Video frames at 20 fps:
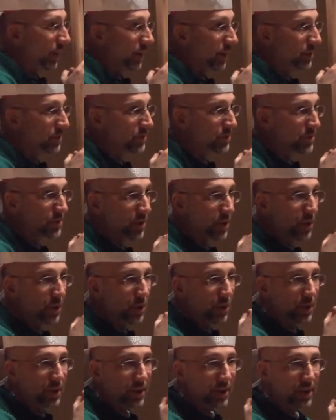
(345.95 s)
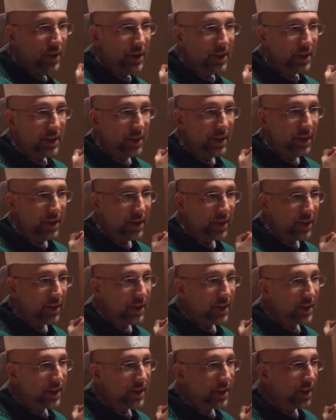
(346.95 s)
And so,
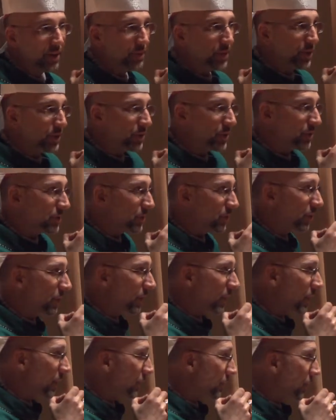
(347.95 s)
if you're discerning a